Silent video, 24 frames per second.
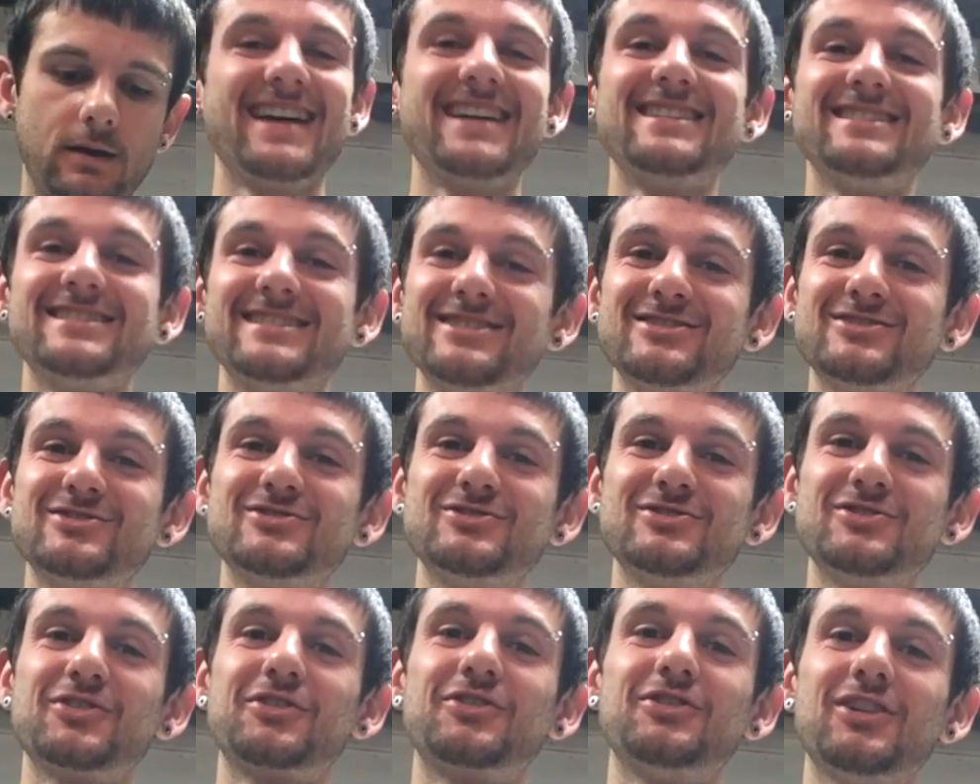In addition
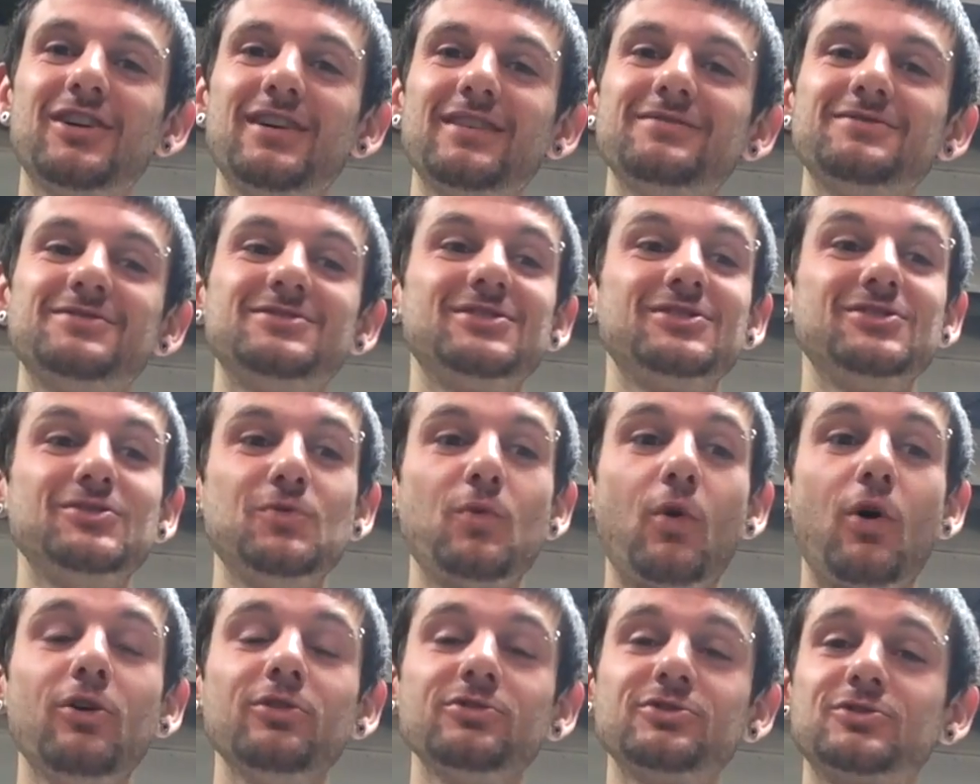to your gloves, you
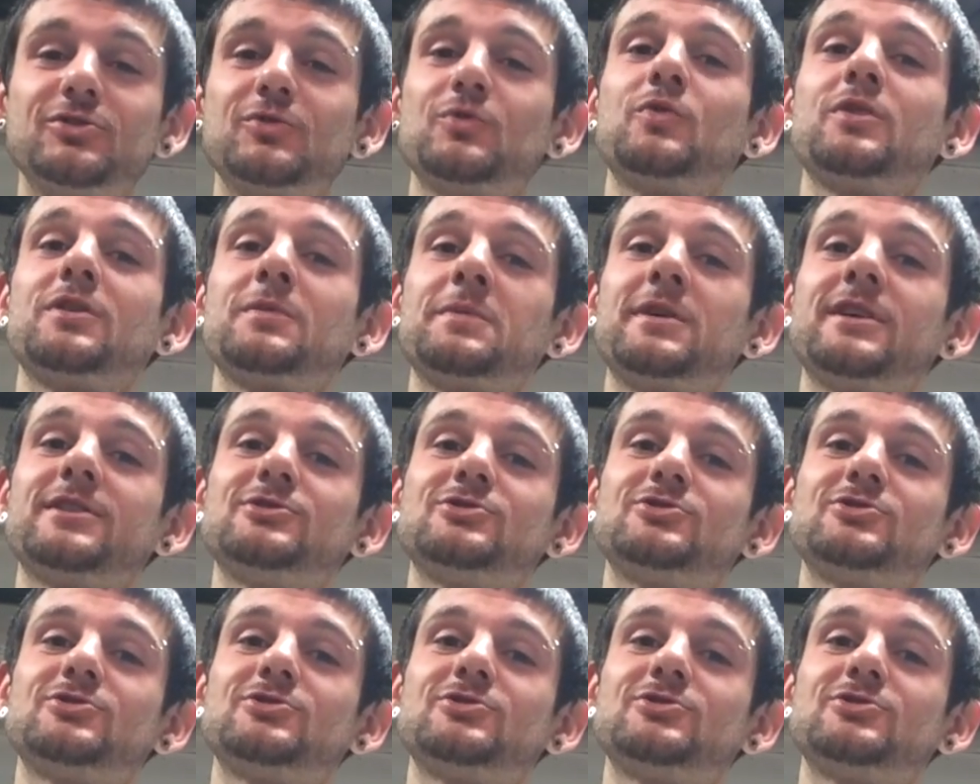also want to make